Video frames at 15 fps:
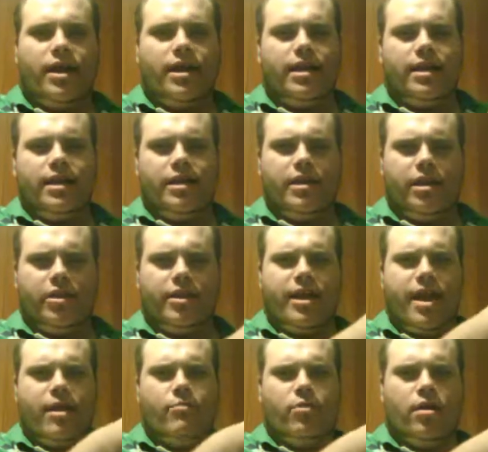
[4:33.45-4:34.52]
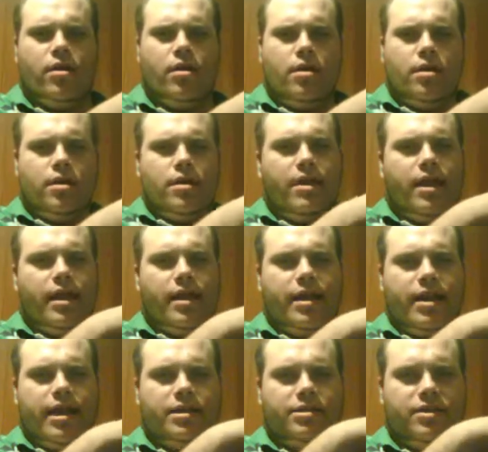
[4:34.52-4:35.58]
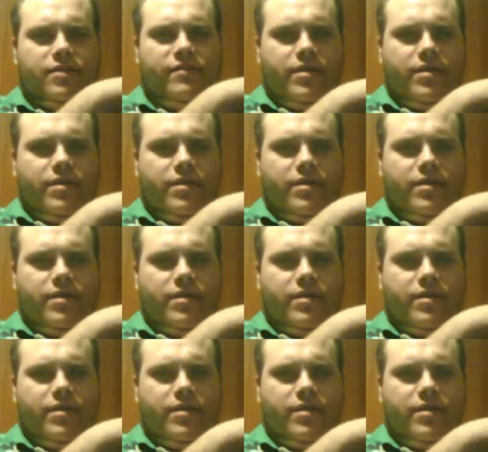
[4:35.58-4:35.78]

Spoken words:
I need to get another camera that I could actually